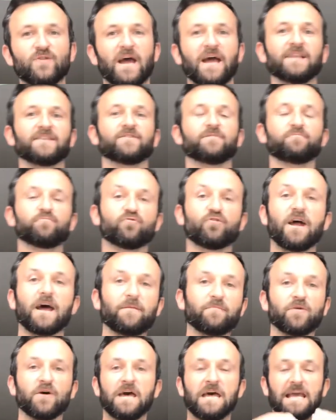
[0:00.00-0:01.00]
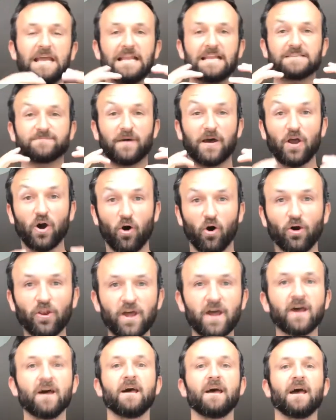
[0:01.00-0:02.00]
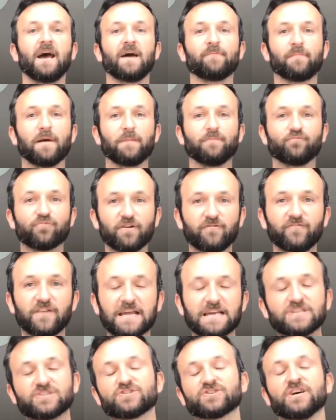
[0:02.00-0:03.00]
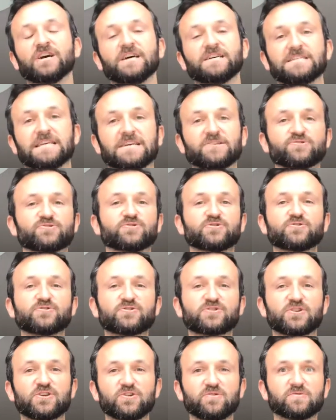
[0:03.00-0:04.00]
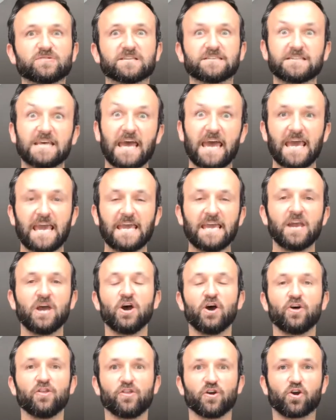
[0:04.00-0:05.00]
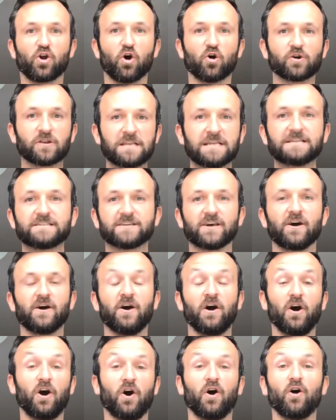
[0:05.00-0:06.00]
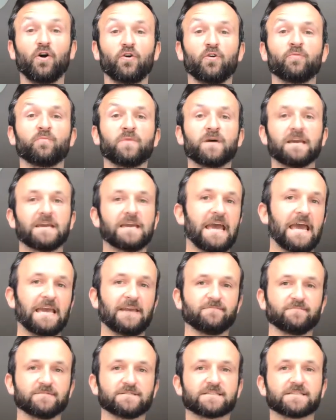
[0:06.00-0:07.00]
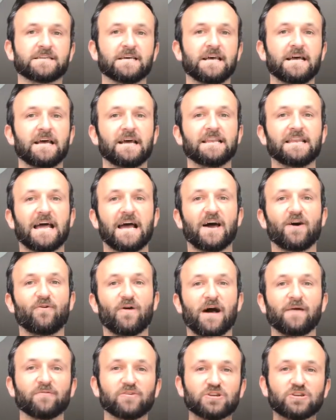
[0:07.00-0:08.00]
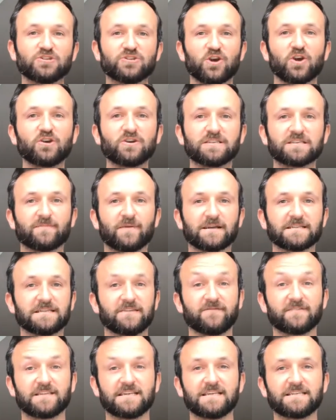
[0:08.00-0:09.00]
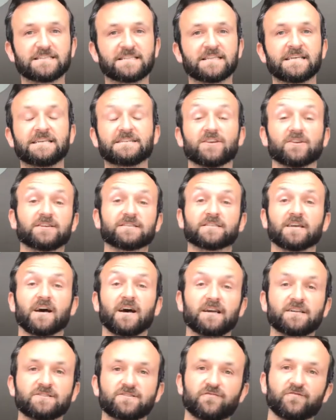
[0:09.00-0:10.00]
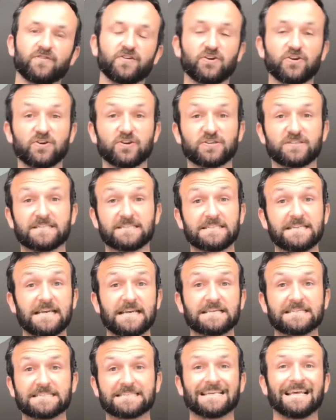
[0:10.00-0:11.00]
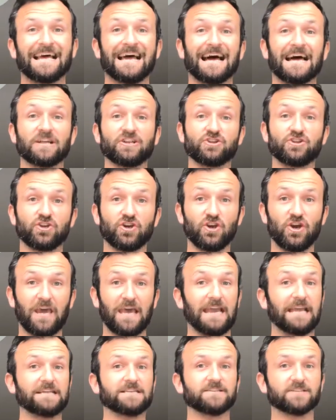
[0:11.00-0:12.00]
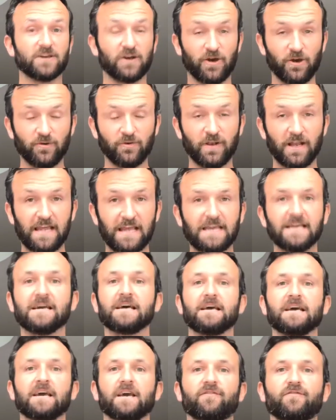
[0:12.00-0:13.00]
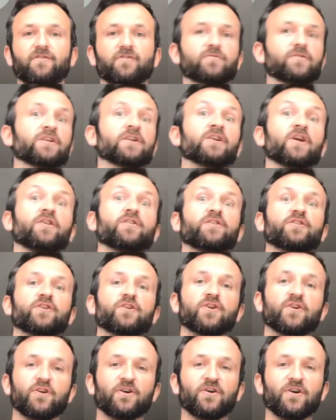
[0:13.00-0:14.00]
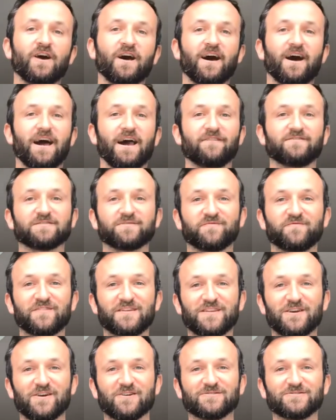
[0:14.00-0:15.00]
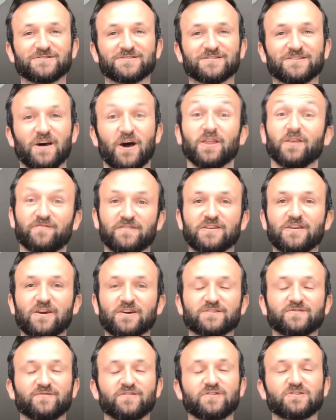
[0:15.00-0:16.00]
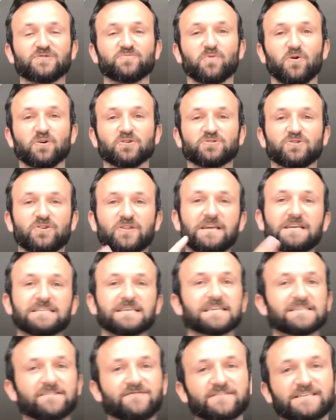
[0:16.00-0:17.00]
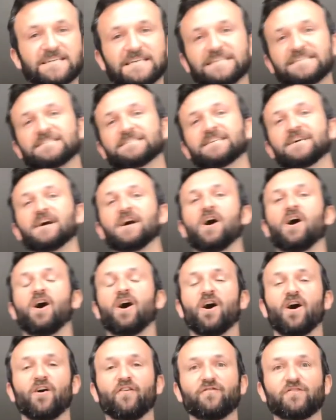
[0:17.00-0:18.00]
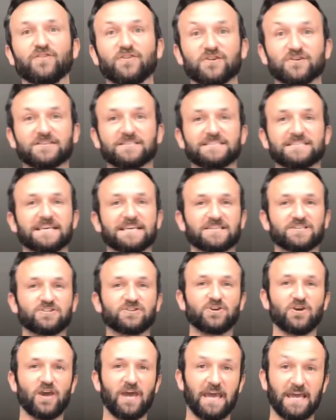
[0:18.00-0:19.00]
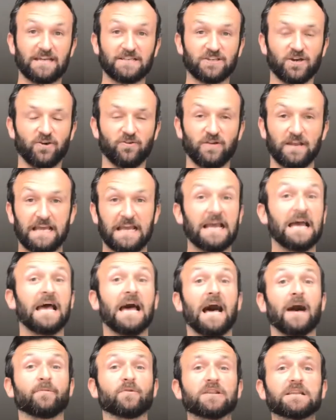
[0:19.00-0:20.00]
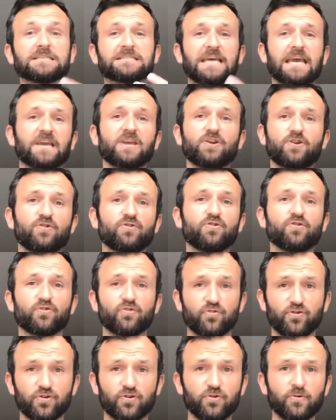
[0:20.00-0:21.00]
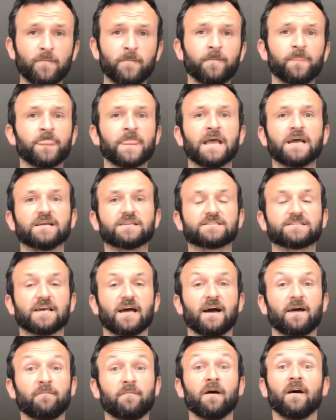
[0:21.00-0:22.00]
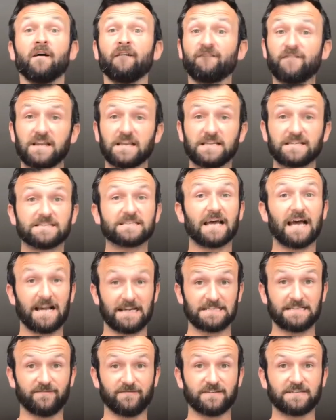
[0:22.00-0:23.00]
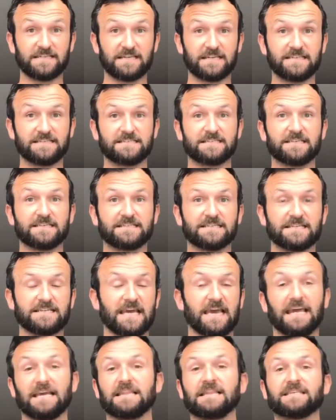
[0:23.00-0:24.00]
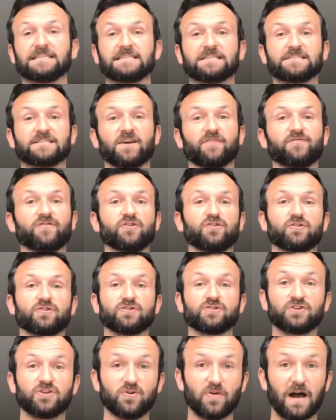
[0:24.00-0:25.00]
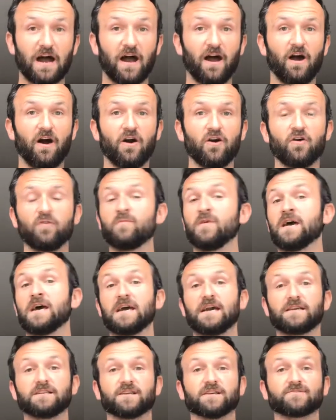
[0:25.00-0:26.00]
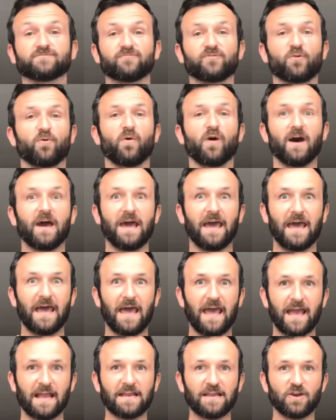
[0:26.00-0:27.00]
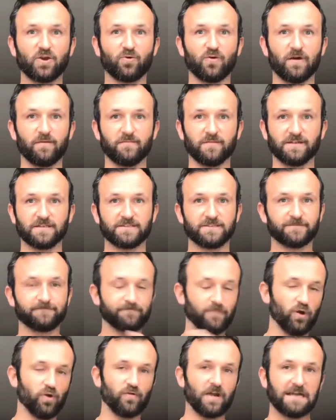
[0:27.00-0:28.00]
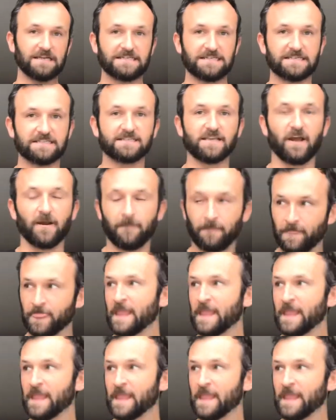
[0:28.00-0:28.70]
Hendon Prep. It is my honour and my privilege to introduce to you today the Cognita Home Games. Now, I'm going to show you some activities, and these are designed for years 6 and year 8 only. If you're in another year, I have some videos, other videos for you to watch. So these activities are for year 6 and year 8 only. I'm going to take you through some fitness activities today. This is stuff that you can do at home. It doesn't require any equipment. Alrighty, so